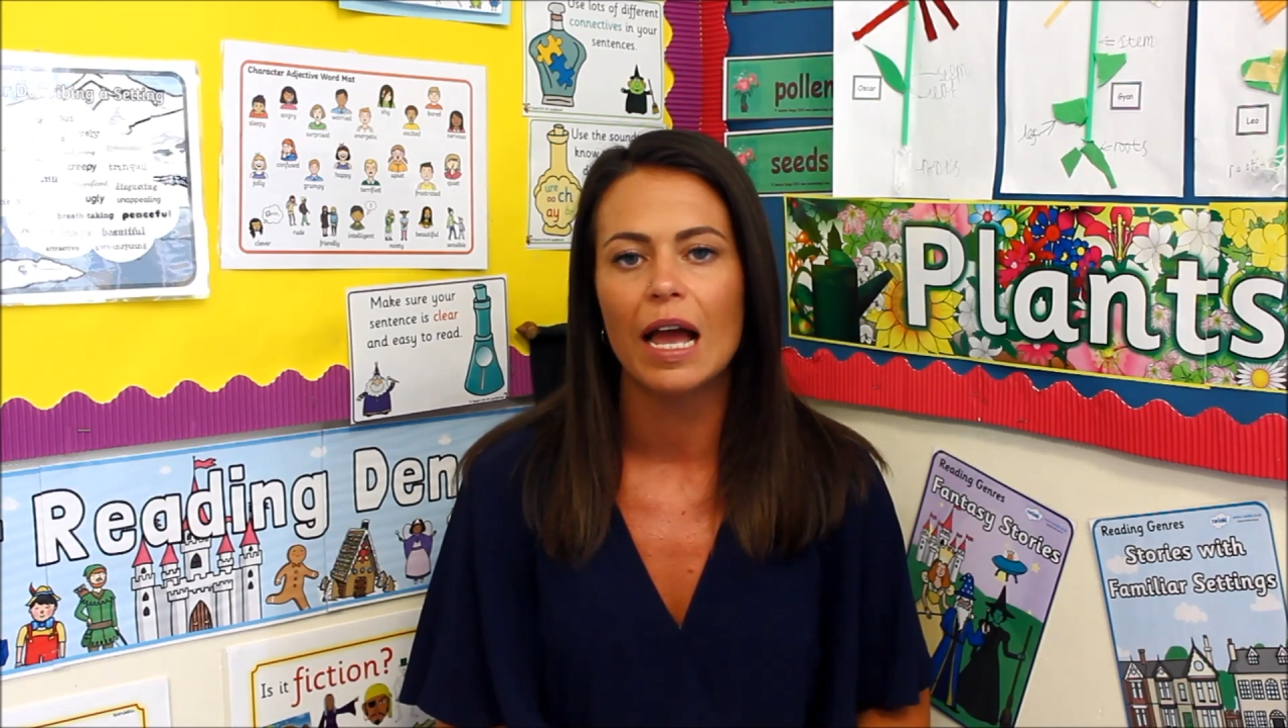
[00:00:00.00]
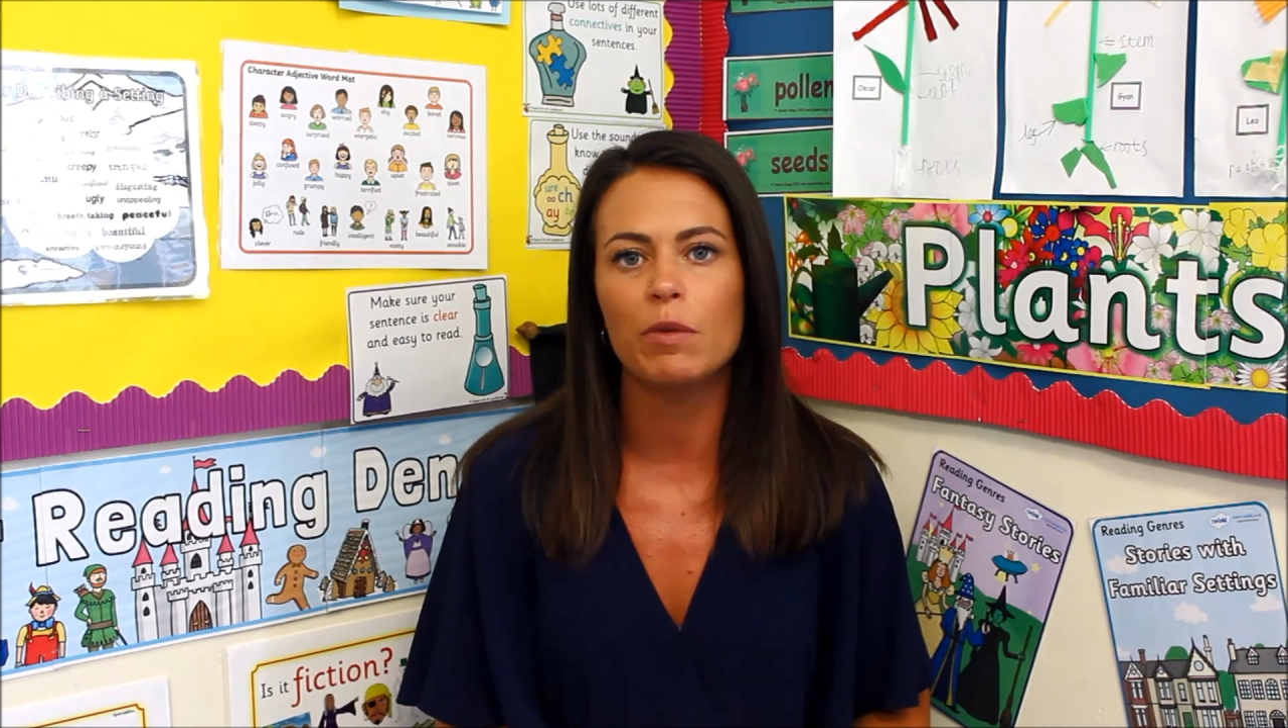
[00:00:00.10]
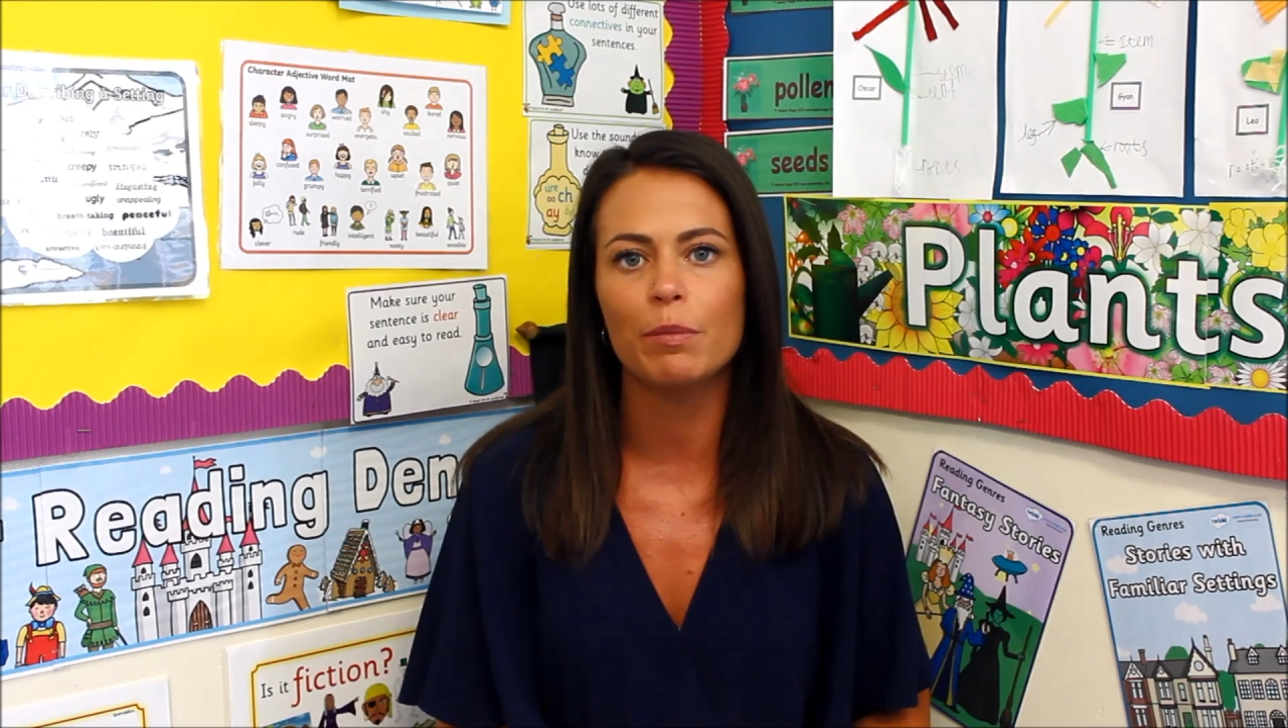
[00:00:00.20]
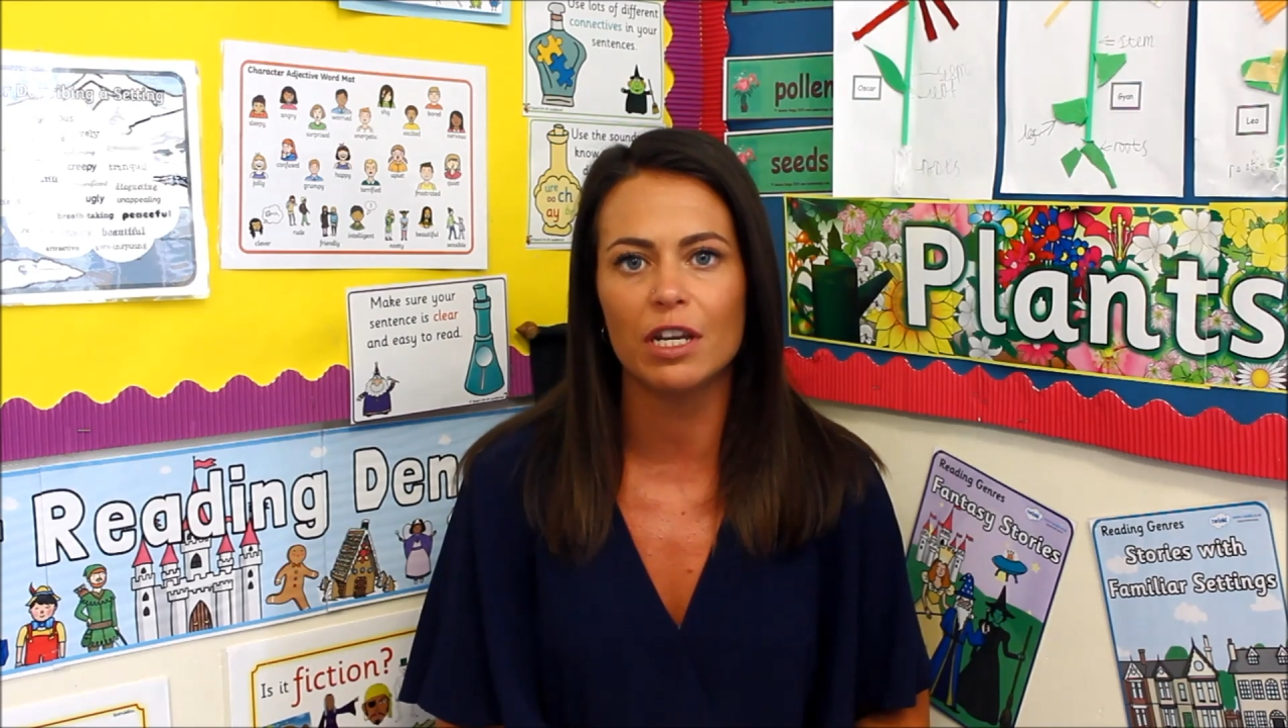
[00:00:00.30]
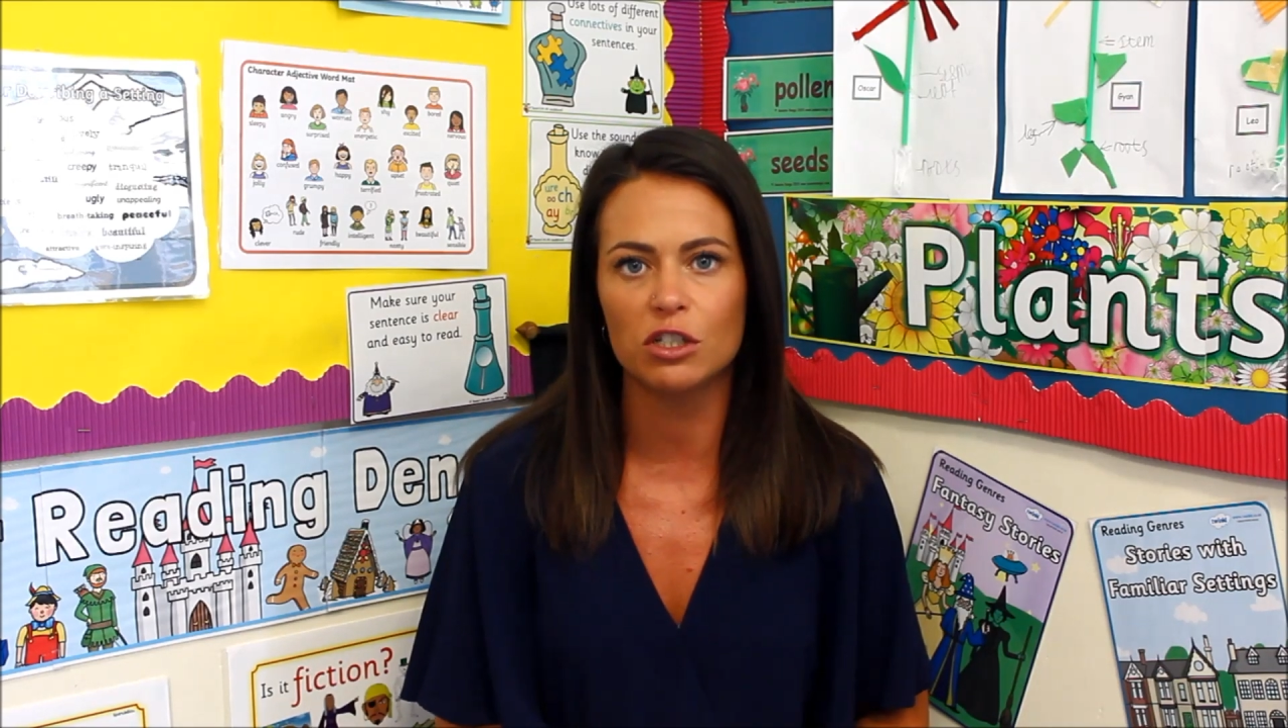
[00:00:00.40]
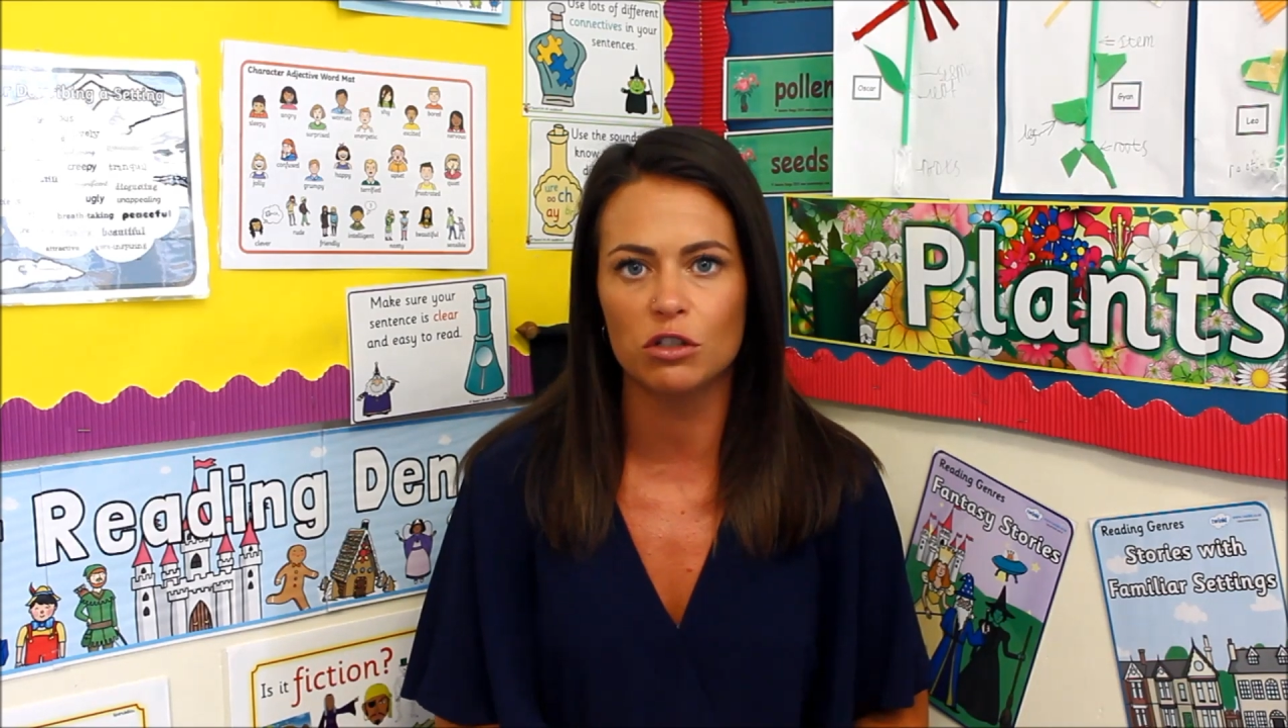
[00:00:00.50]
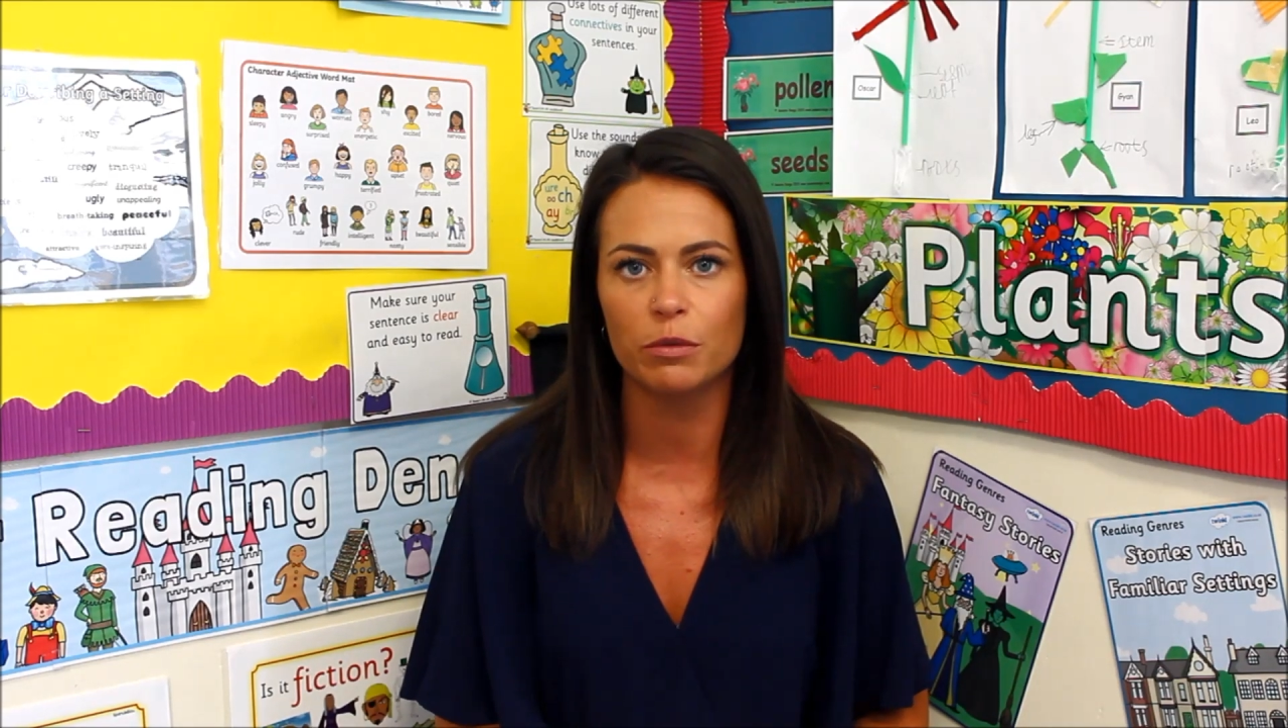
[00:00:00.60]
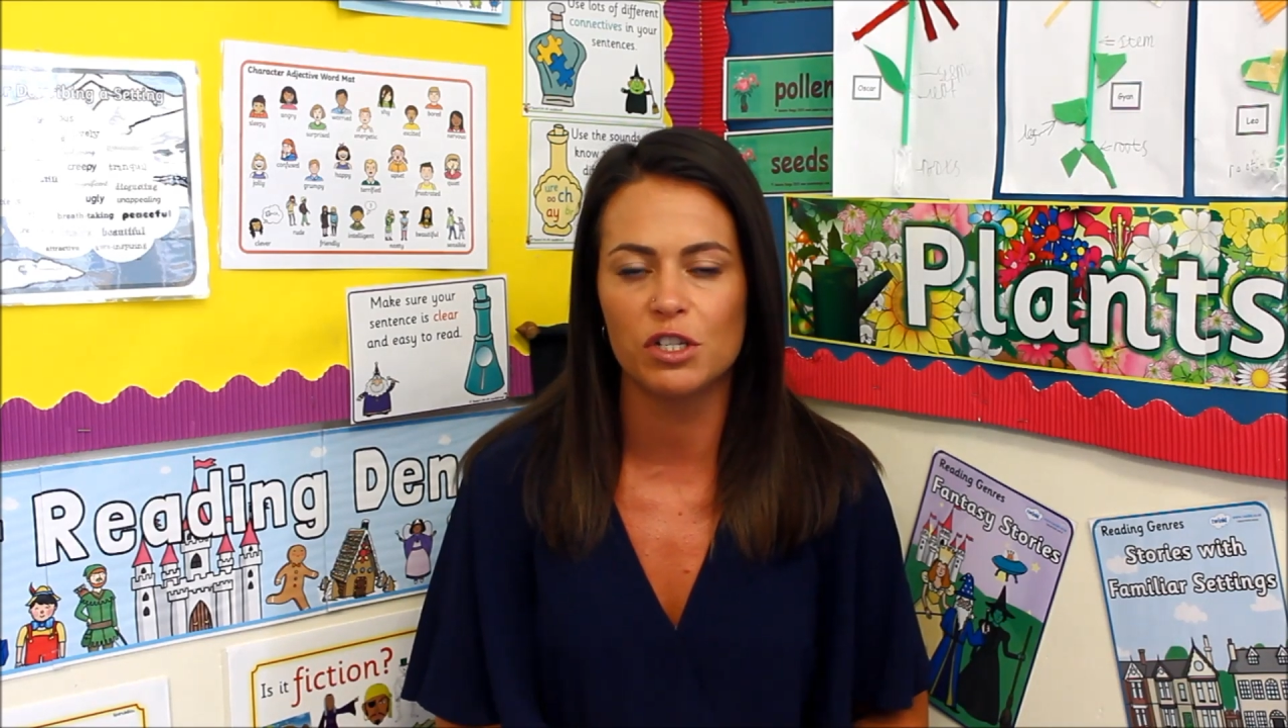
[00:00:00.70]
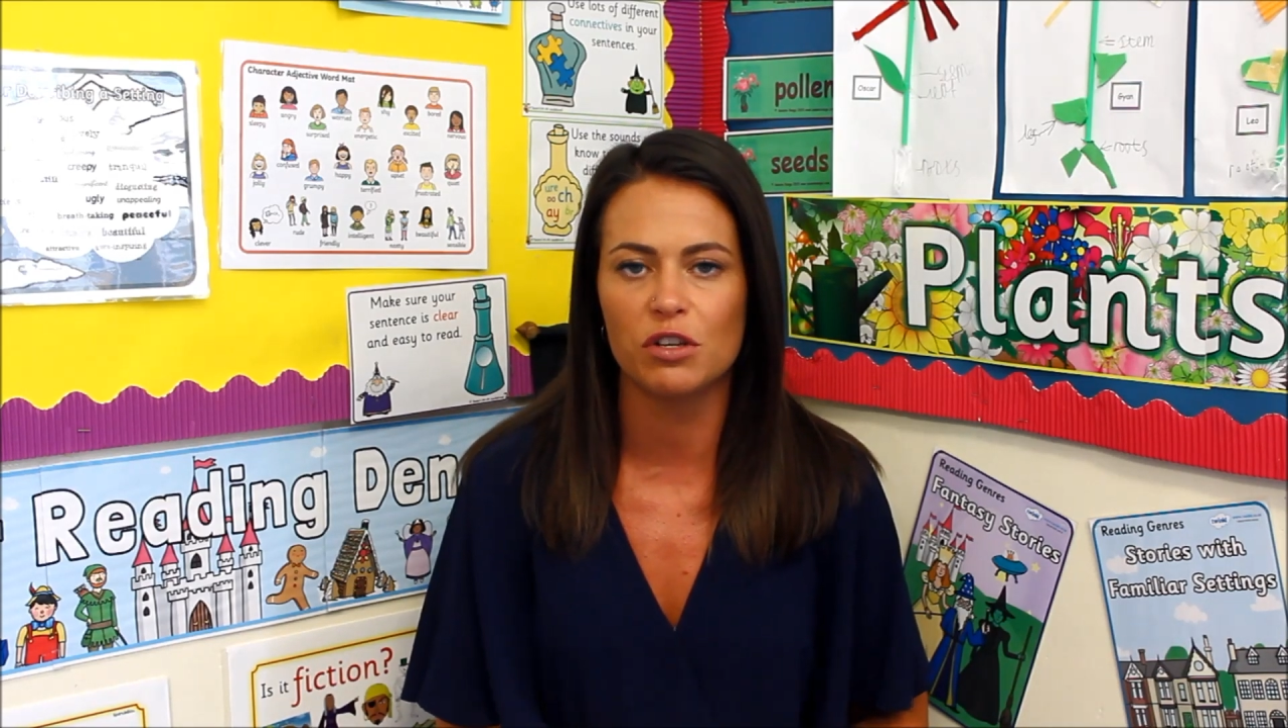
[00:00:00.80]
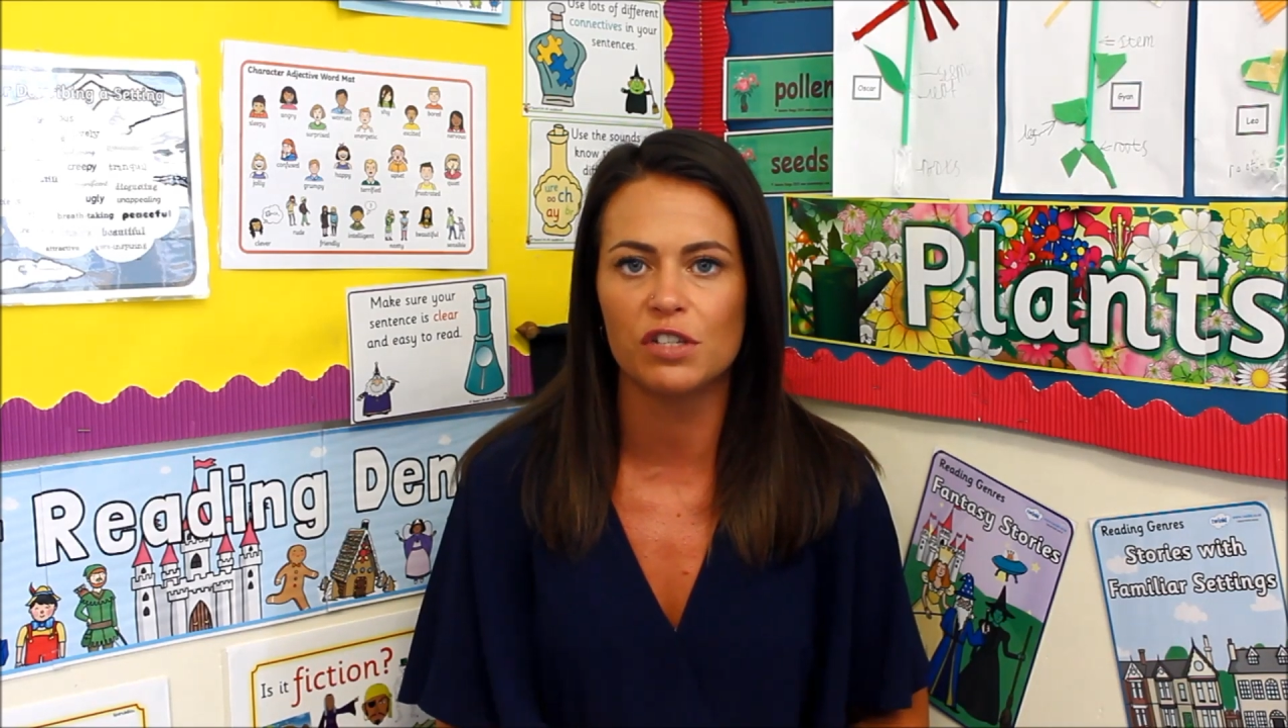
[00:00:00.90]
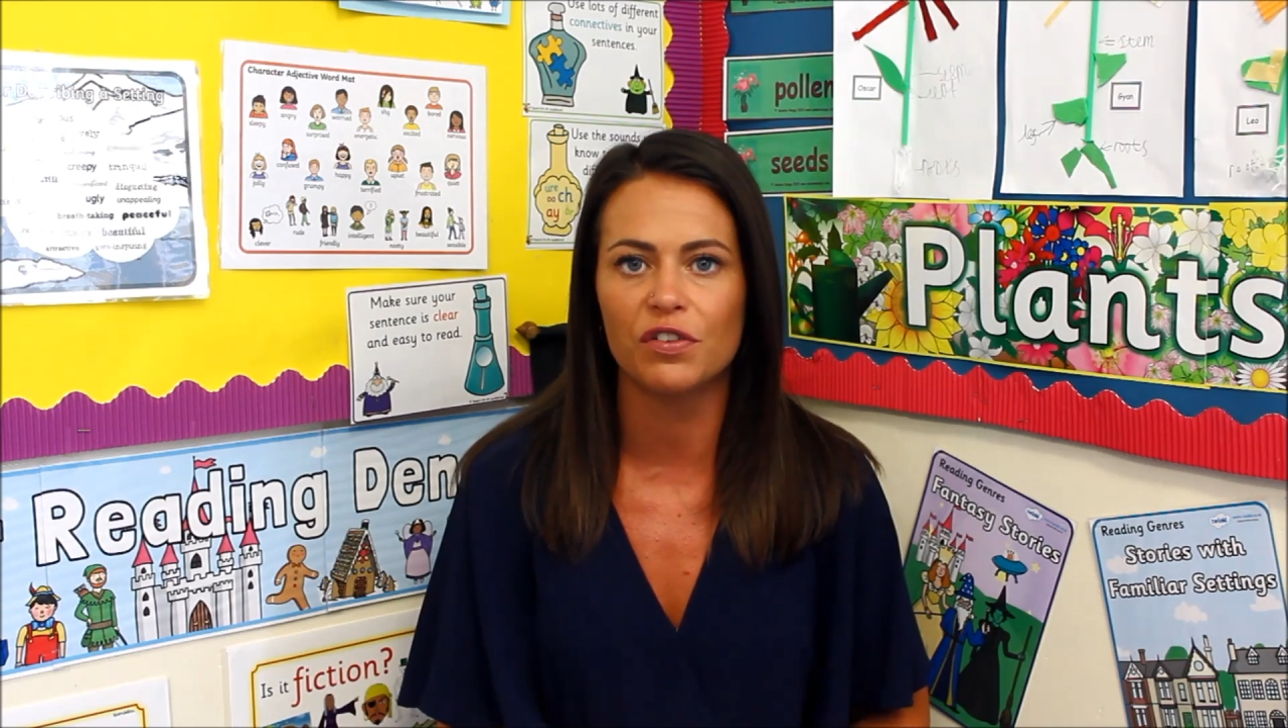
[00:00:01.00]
and we make sure that we do this